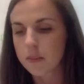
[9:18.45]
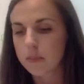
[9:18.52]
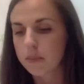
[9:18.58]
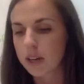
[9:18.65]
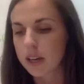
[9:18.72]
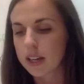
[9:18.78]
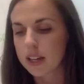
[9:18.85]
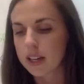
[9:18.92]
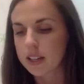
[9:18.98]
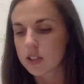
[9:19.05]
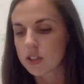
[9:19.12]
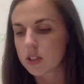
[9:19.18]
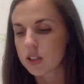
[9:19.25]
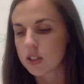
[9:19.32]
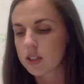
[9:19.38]
but
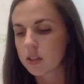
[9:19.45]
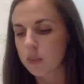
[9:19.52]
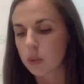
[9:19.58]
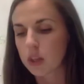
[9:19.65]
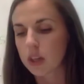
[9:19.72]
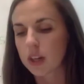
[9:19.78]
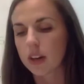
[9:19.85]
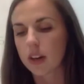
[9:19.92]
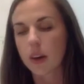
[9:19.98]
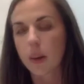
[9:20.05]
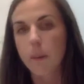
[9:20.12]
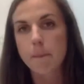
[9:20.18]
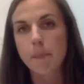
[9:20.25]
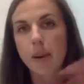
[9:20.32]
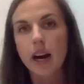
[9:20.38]
it's just, we're gonna
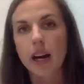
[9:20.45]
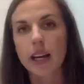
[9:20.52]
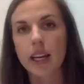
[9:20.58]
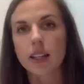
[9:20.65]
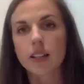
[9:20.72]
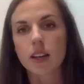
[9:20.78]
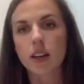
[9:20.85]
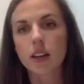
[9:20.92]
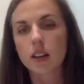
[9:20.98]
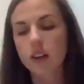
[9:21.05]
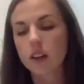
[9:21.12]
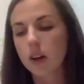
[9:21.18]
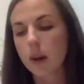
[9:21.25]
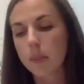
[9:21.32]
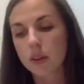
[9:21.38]
combine a
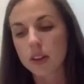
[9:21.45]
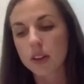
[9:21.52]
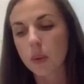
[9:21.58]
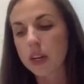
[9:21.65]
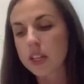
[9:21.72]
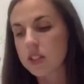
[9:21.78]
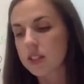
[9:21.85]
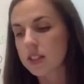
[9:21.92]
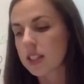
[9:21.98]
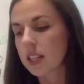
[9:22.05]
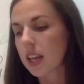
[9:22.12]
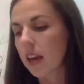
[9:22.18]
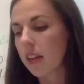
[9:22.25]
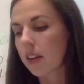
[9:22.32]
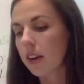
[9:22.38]
couple equations
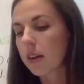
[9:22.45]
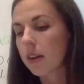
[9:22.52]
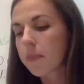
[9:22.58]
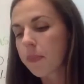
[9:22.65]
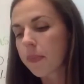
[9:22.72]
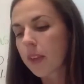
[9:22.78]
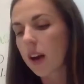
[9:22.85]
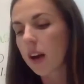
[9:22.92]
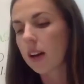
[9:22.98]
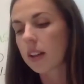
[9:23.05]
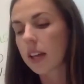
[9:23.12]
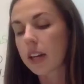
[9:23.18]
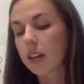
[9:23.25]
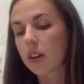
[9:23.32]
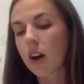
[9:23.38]
together
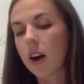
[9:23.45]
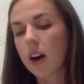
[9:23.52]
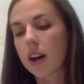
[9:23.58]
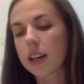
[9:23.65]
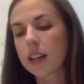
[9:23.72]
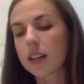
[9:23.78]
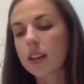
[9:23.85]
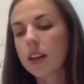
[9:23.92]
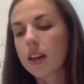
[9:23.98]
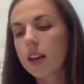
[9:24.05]
later on,